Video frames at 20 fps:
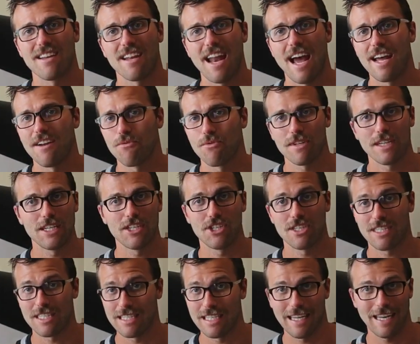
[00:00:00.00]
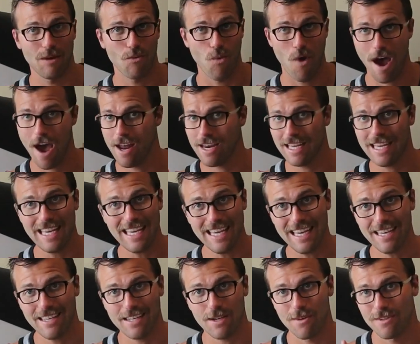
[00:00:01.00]
And I really just didn't want to
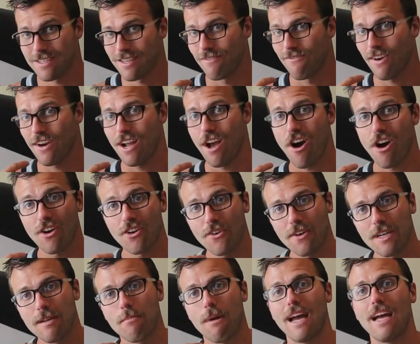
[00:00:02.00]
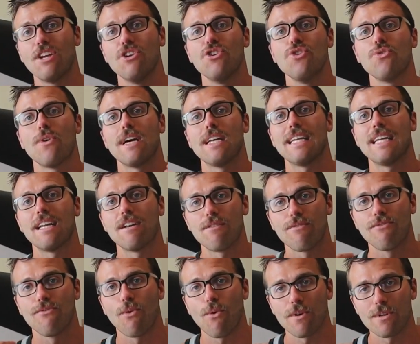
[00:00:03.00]
eat. I wasn't very hungry, but I knew I needed to
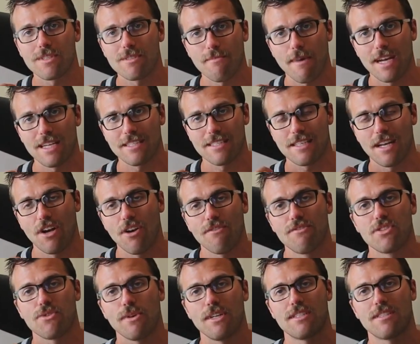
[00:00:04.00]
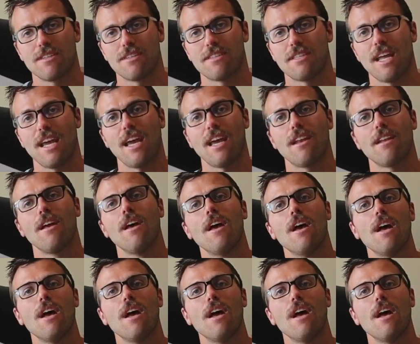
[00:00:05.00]
force myself so I sustained.